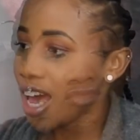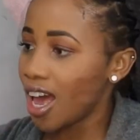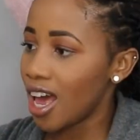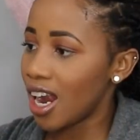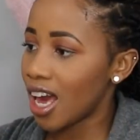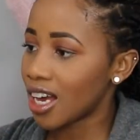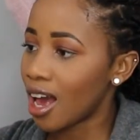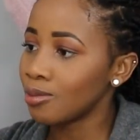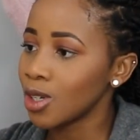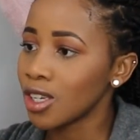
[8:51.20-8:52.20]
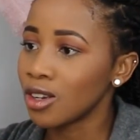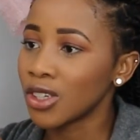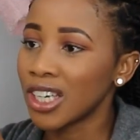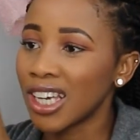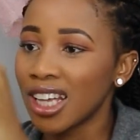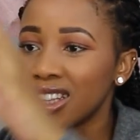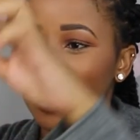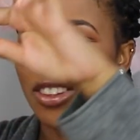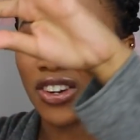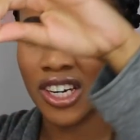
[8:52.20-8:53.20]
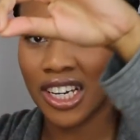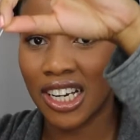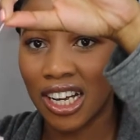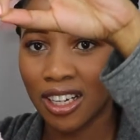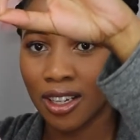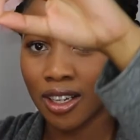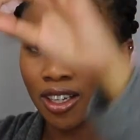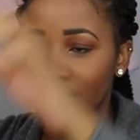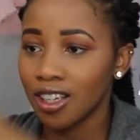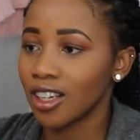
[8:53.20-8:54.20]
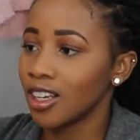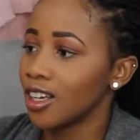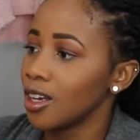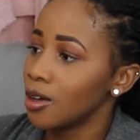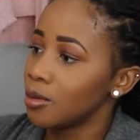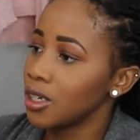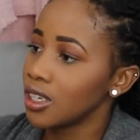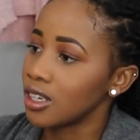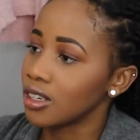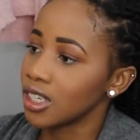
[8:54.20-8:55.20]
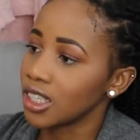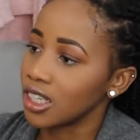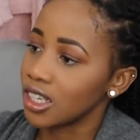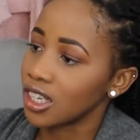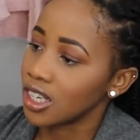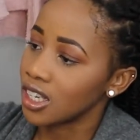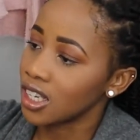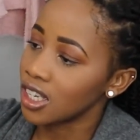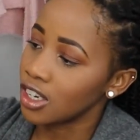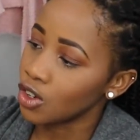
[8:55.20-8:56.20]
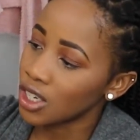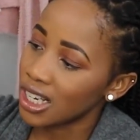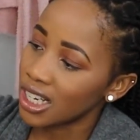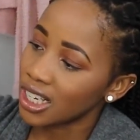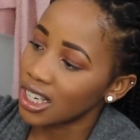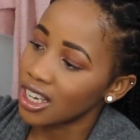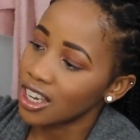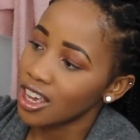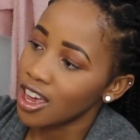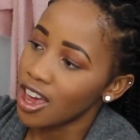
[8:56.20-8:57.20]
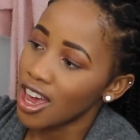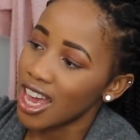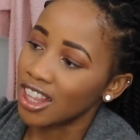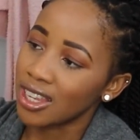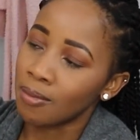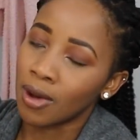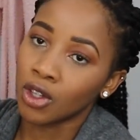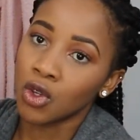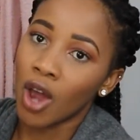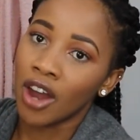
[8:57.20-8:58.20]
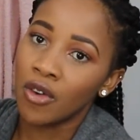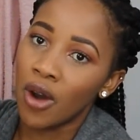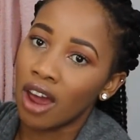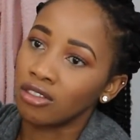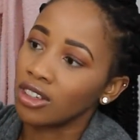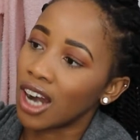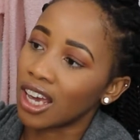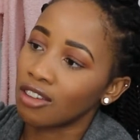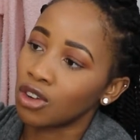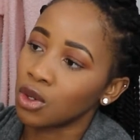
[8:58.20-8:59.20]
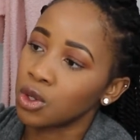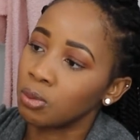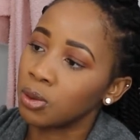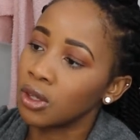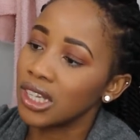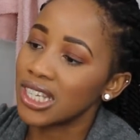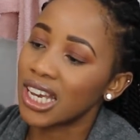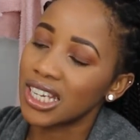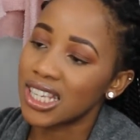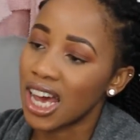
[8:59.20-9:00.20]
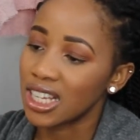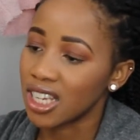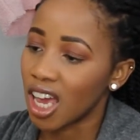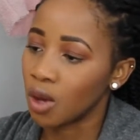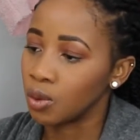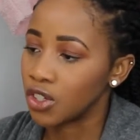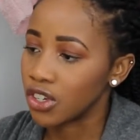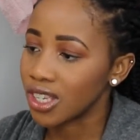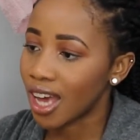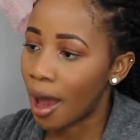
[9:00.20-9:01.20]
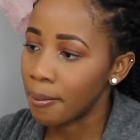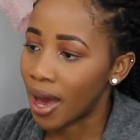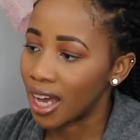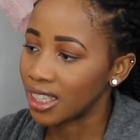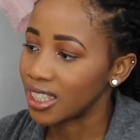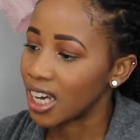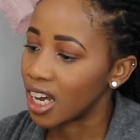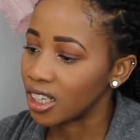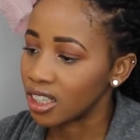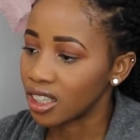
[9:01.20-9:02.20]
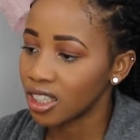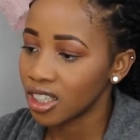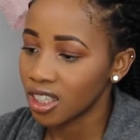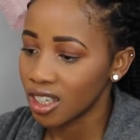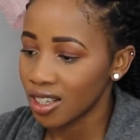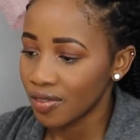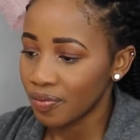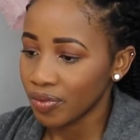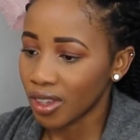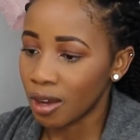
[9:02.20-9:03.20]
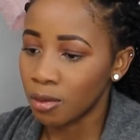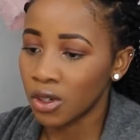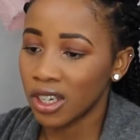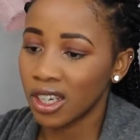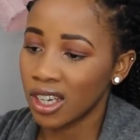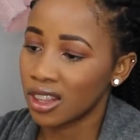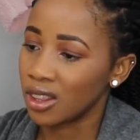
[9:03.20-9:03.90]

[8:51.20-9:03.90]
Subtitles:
Like, I'm just looking at the threading, like, please look at this. This looks like it's about to unravel. Like, if I were to pull this any tighter, it would just come undone. I'm looking at the